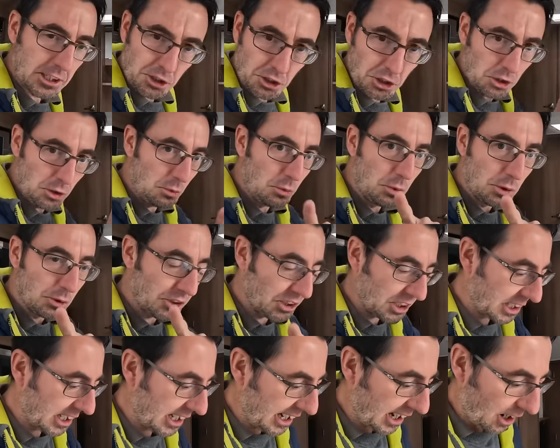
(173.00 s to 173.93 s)
as you will
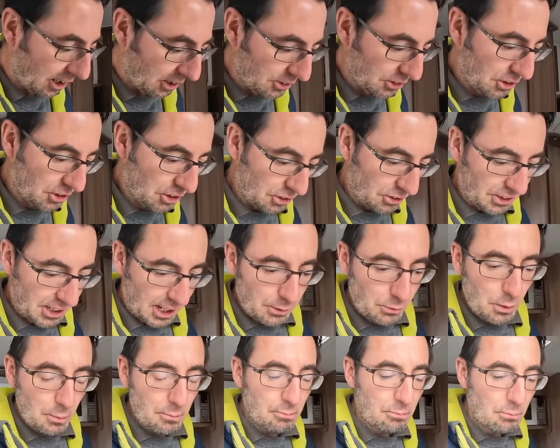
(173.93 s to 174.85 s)
see on Sunday
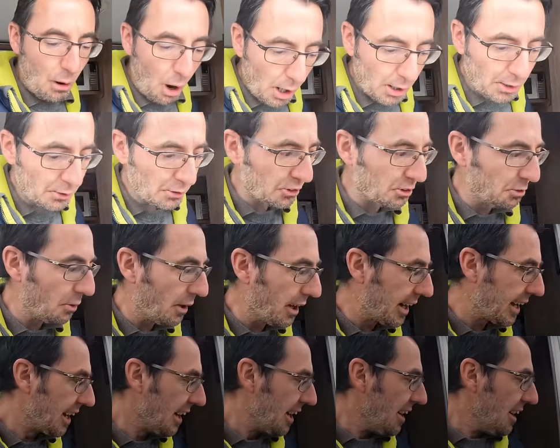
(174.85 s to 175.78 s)
we're miles
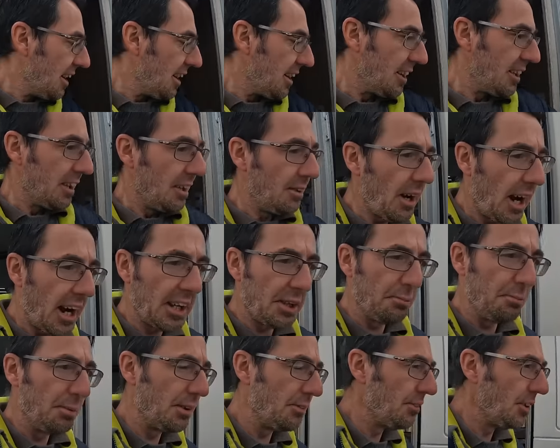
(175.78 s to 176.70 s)
away uh, had
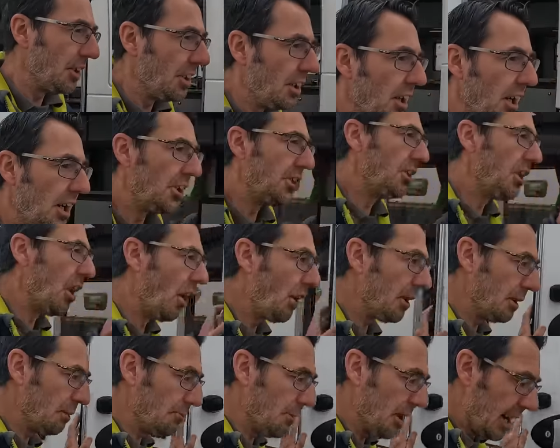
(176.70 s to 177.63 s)
a bit of a, a
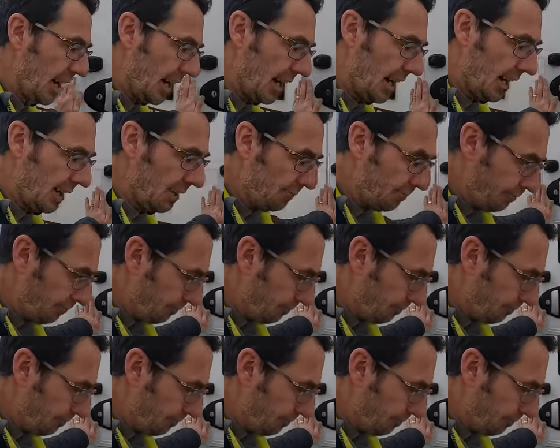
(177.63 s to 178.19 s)
nightmare